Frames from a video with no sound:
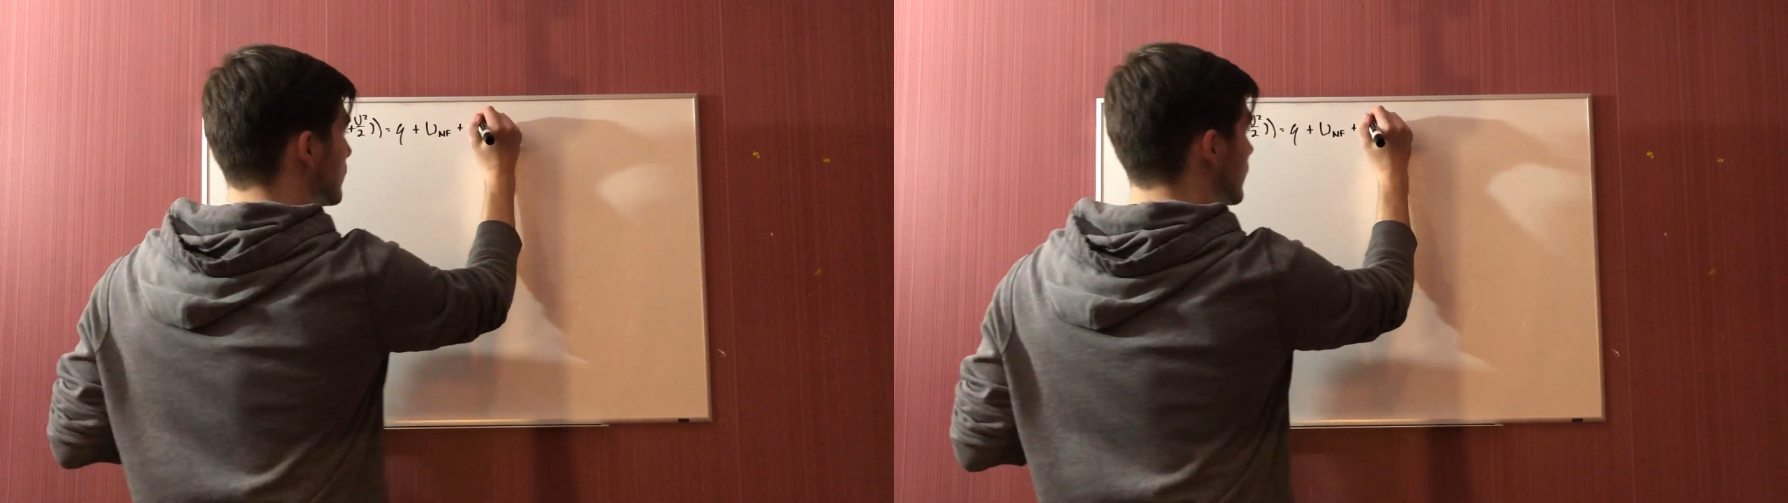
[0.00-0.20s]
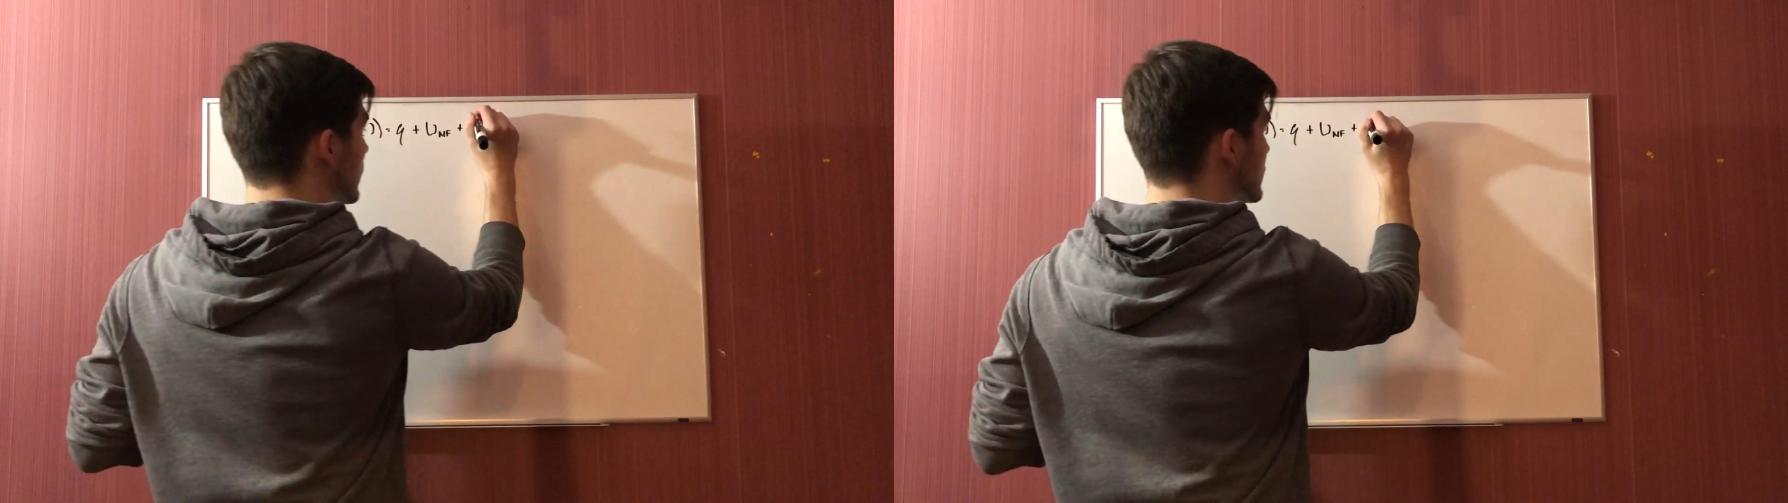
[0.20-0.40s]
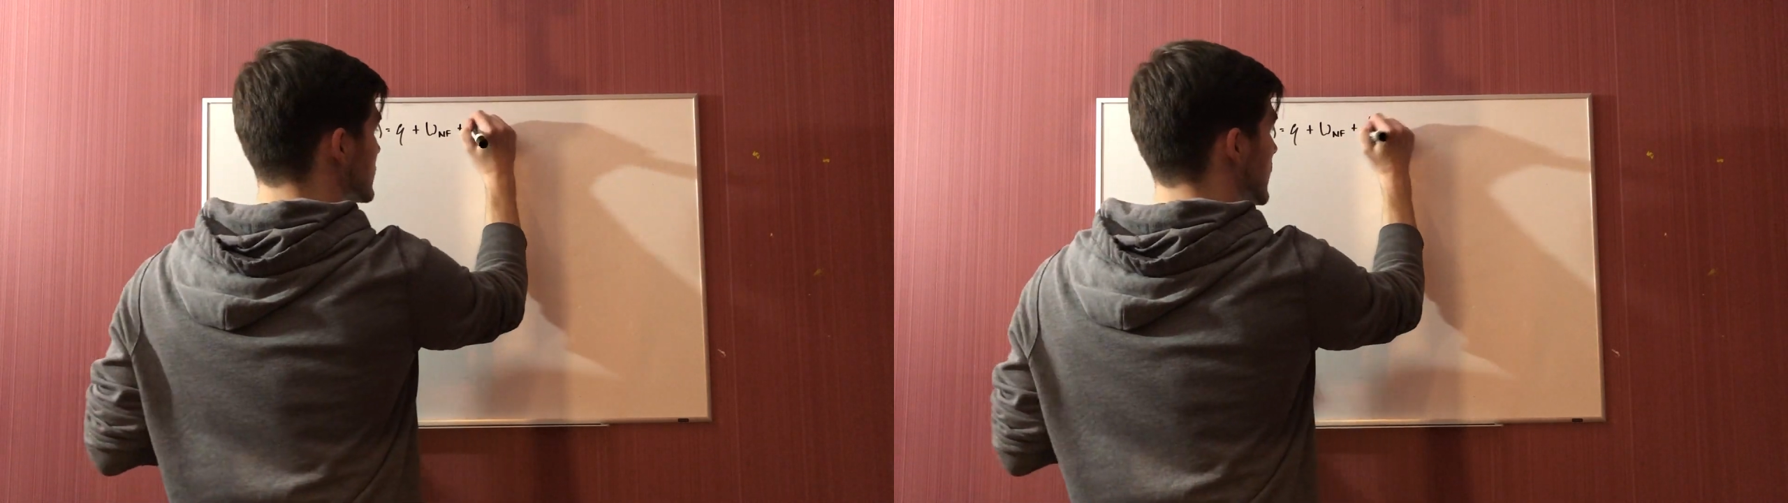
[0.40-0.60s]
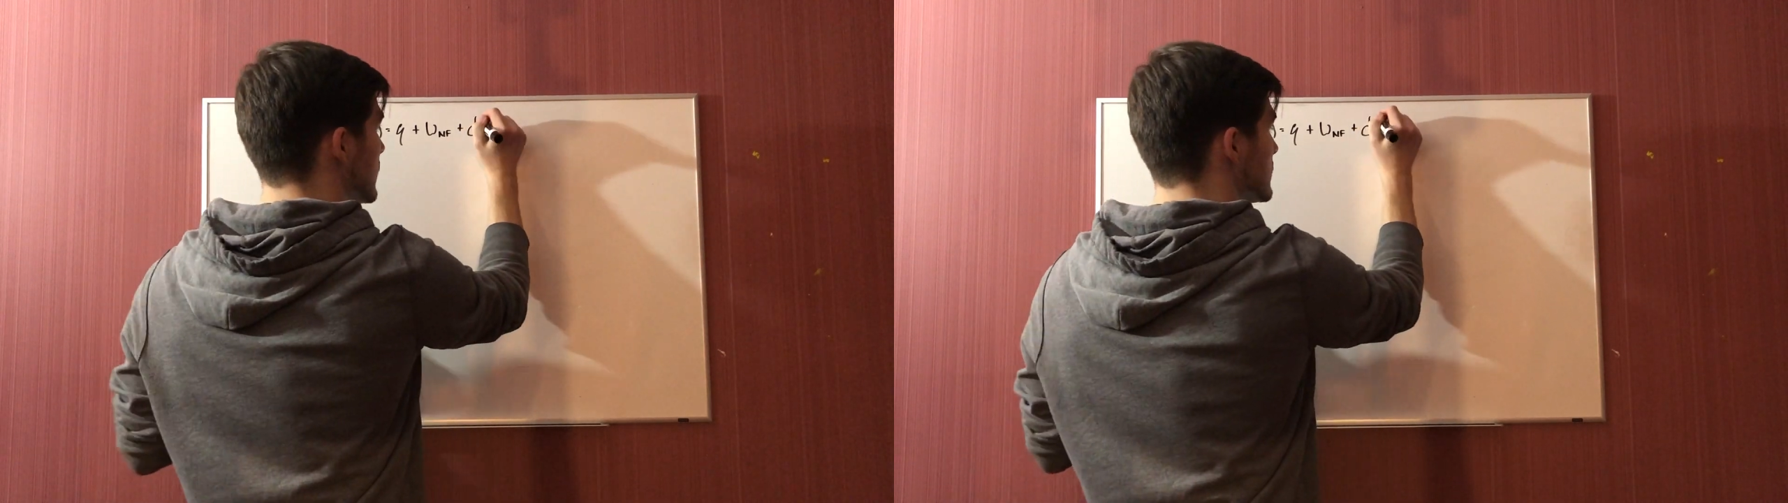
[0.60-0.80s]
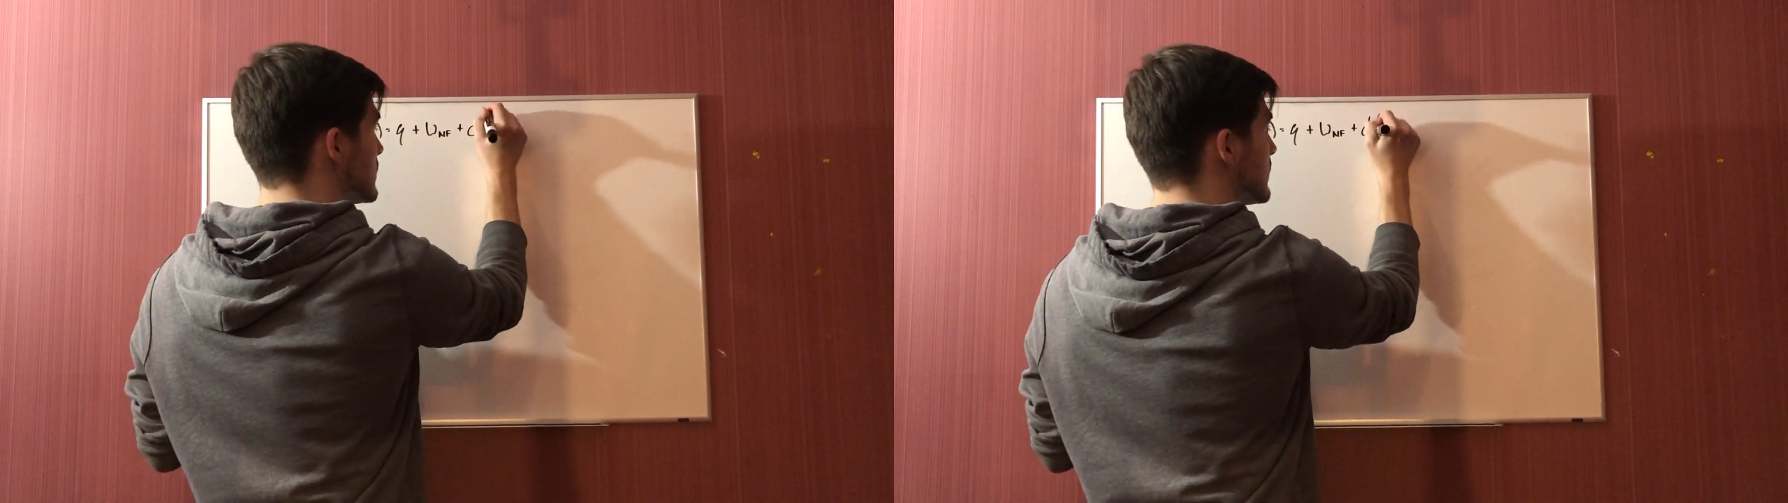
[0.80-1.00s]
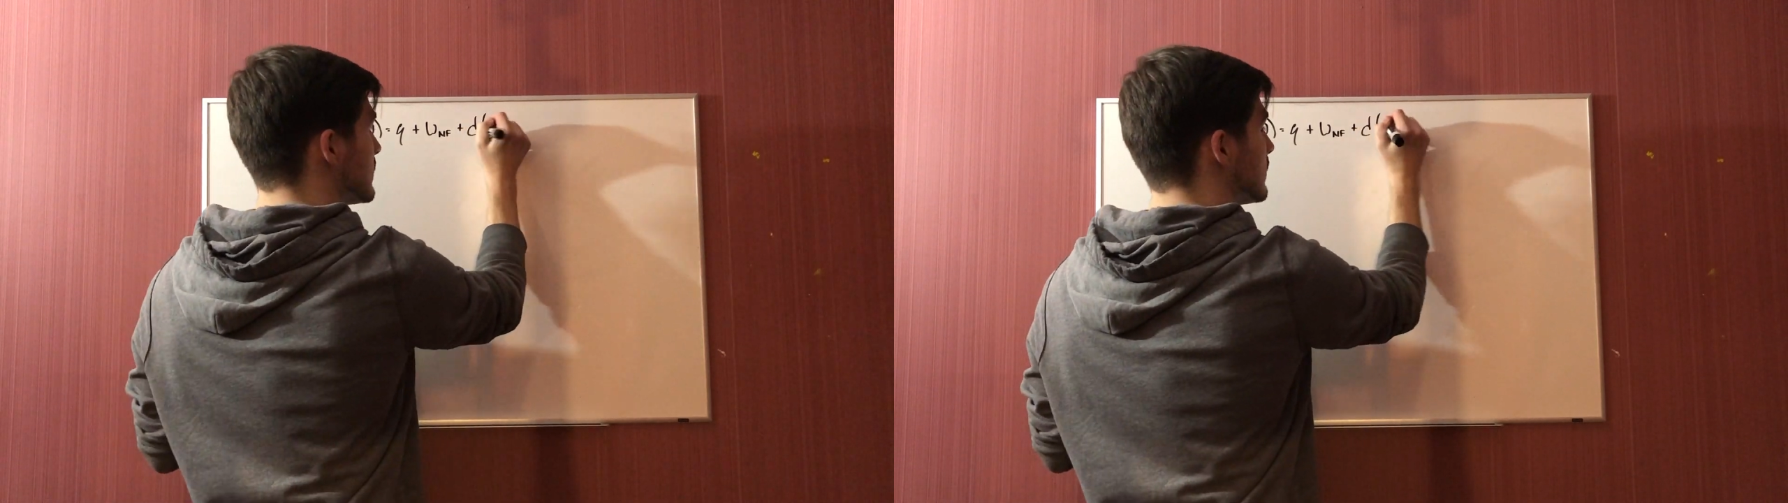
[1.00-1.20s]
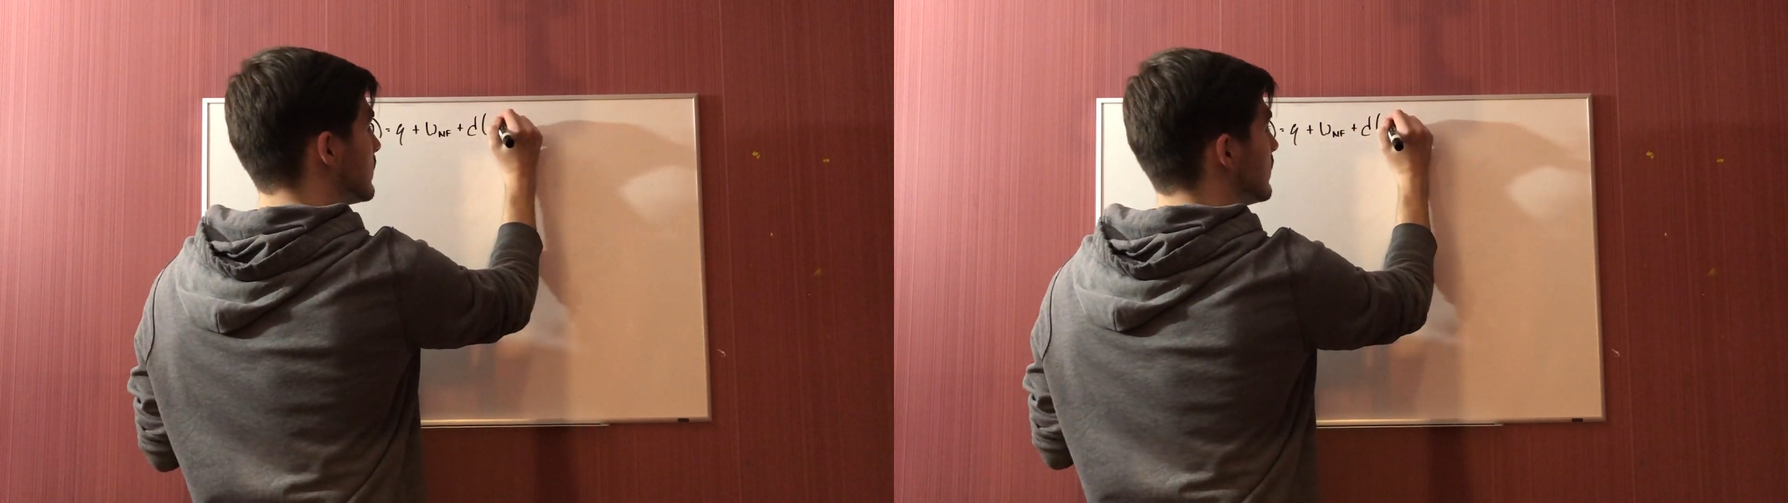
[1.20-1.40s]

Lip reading: plus changes